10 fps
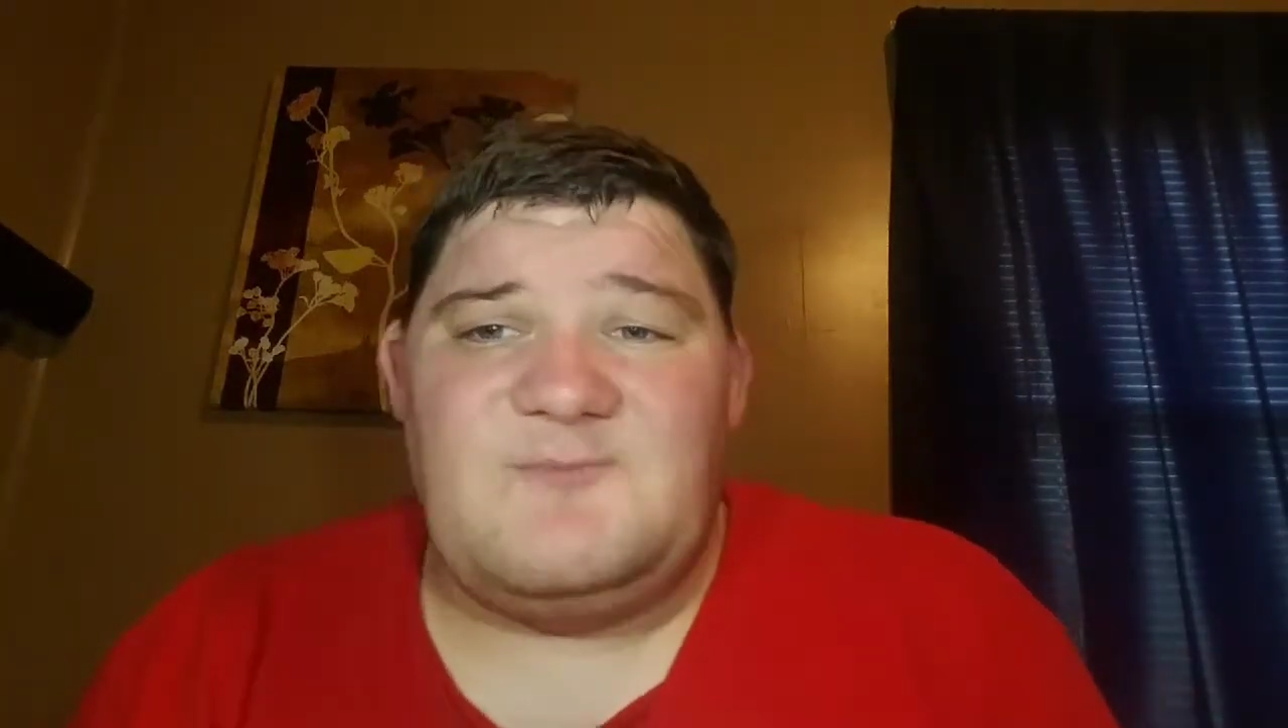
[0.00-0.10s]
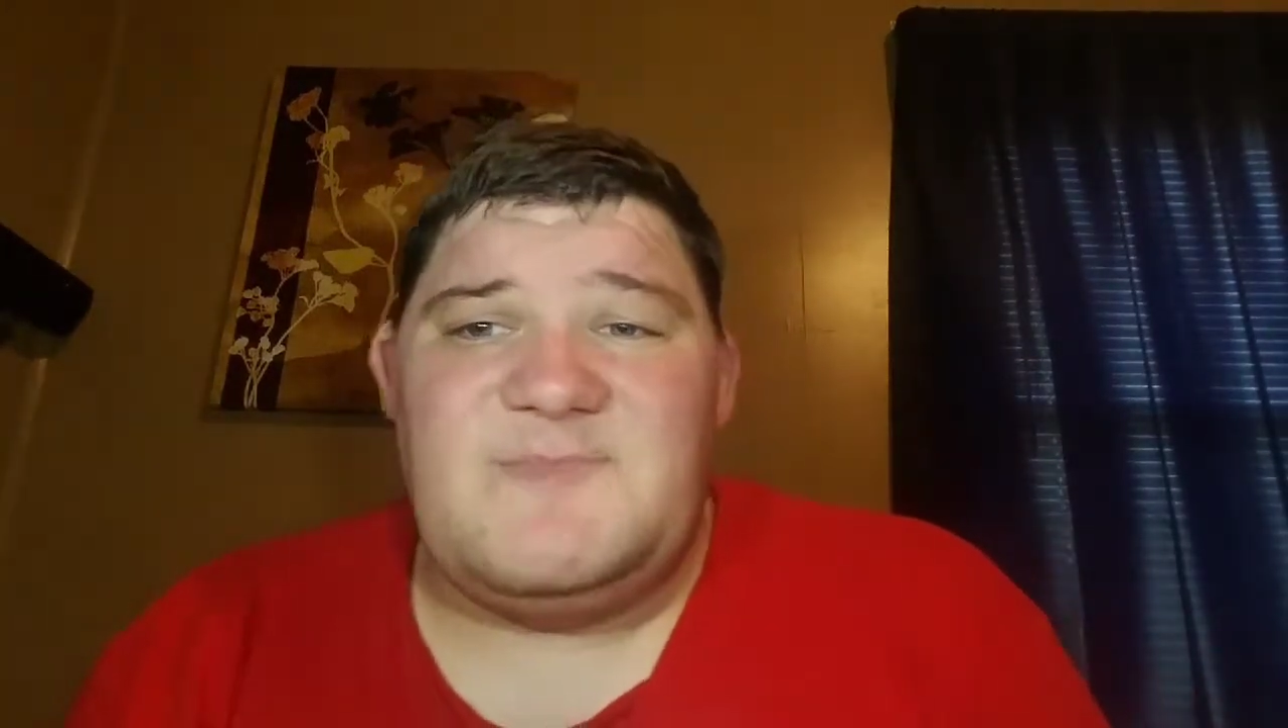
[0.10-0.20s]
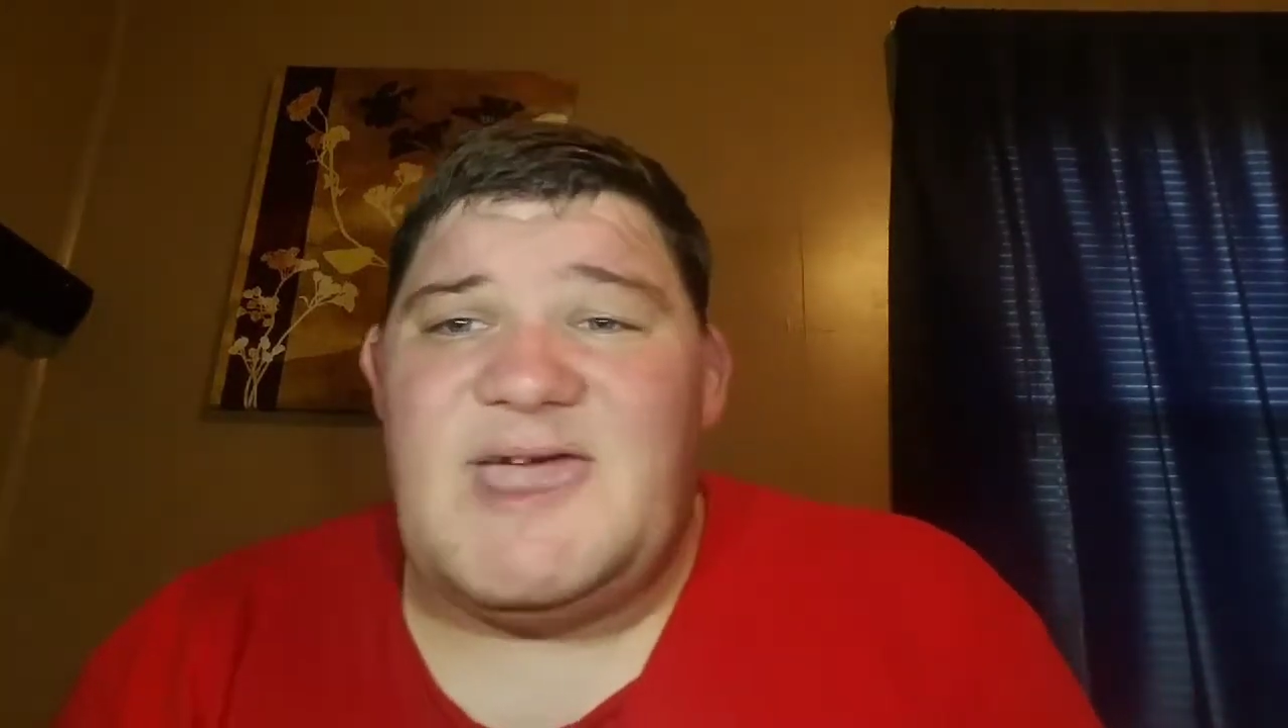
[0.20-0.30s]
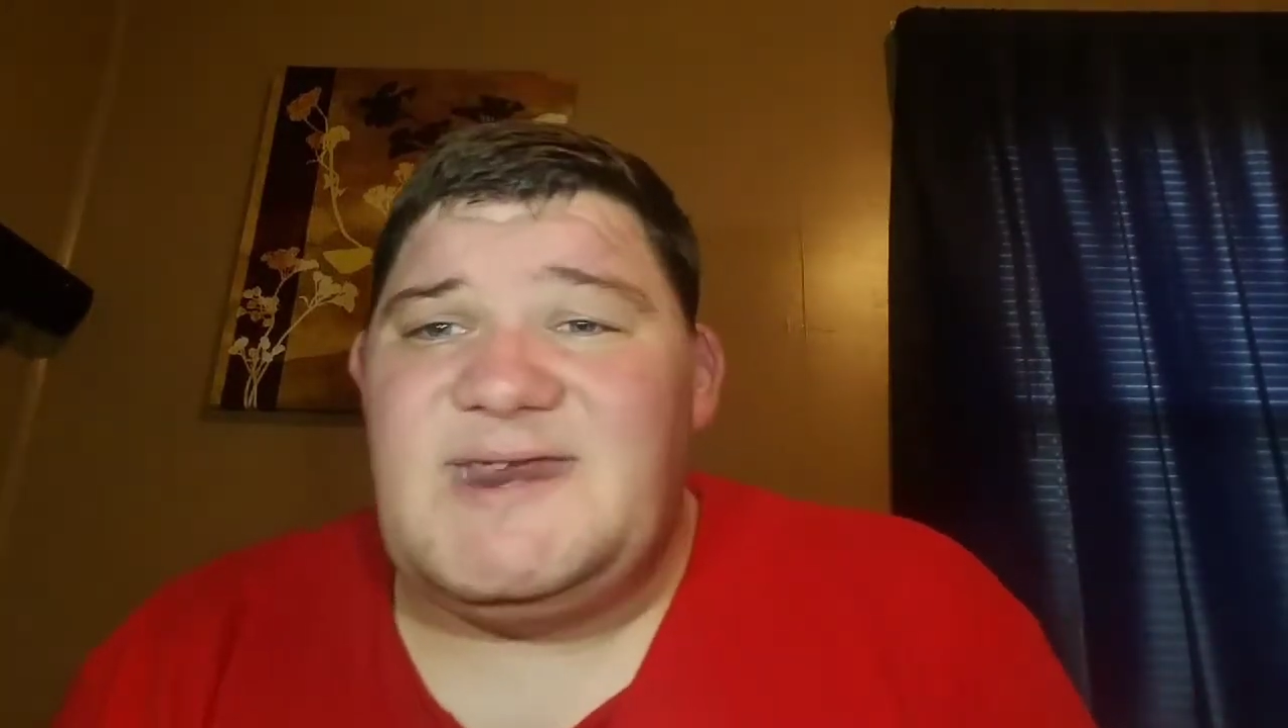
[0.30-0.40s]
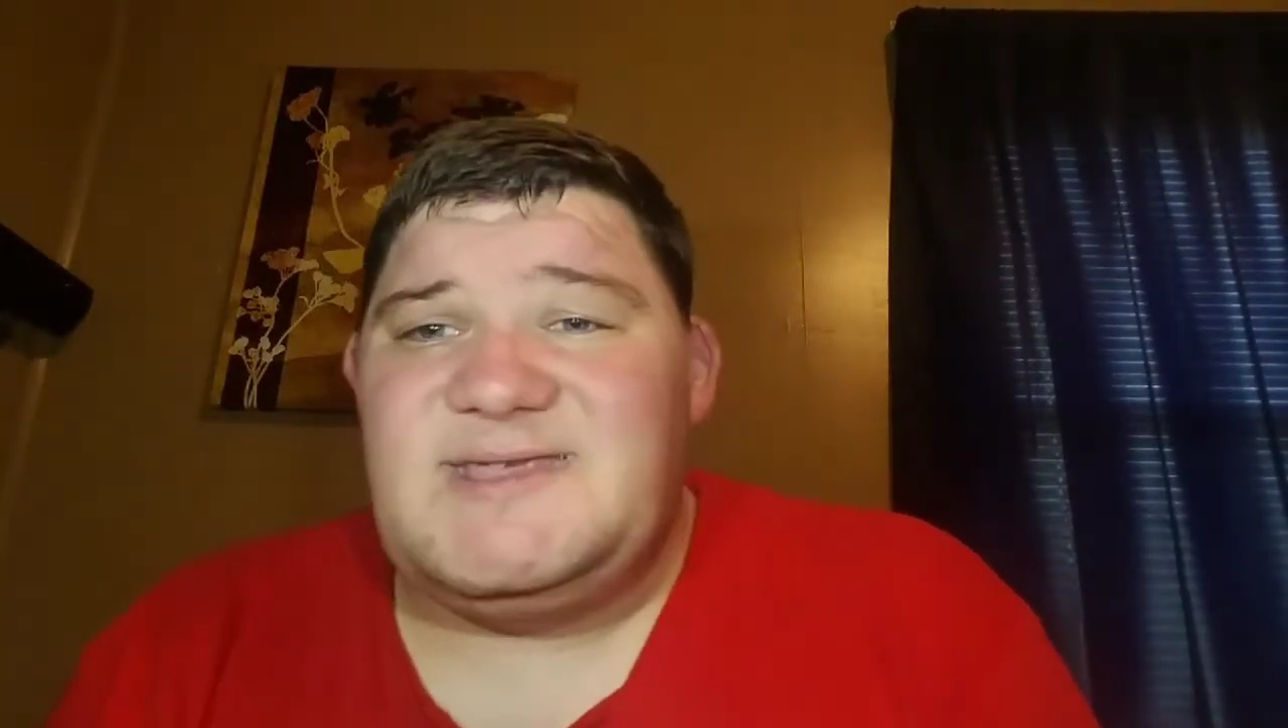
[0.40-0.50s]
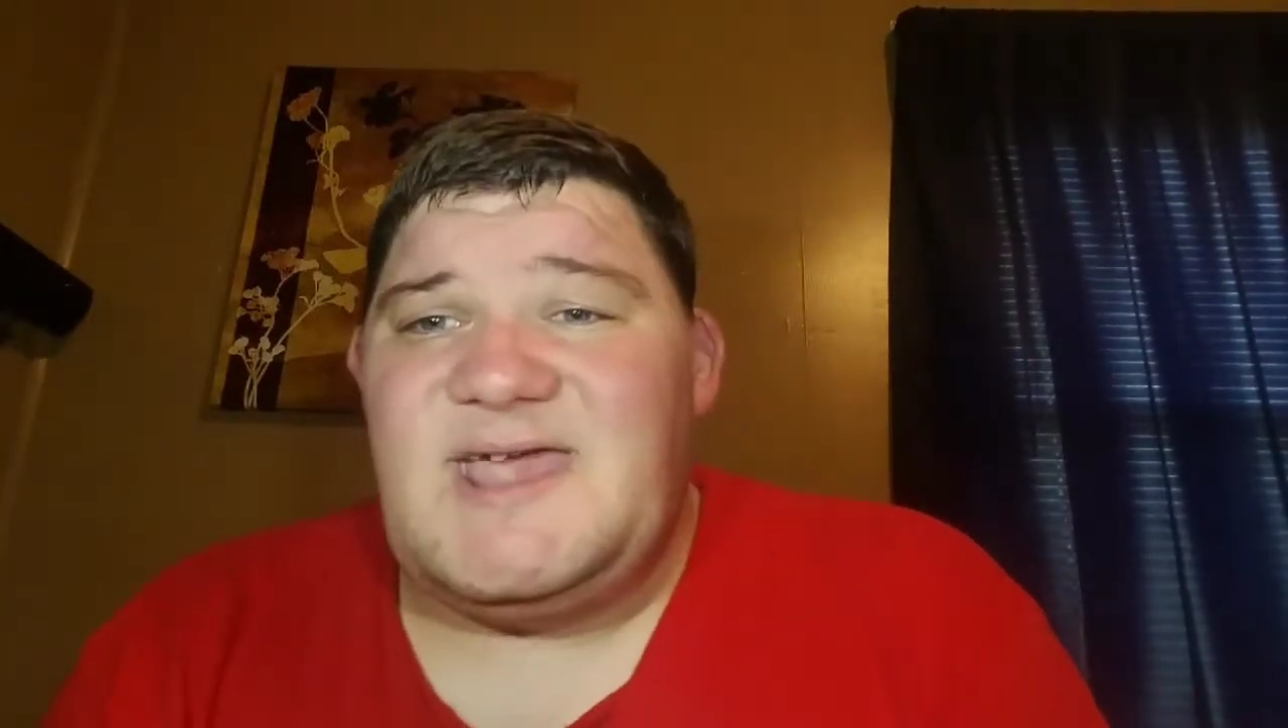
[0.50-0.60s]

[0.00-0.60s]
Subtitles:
from day to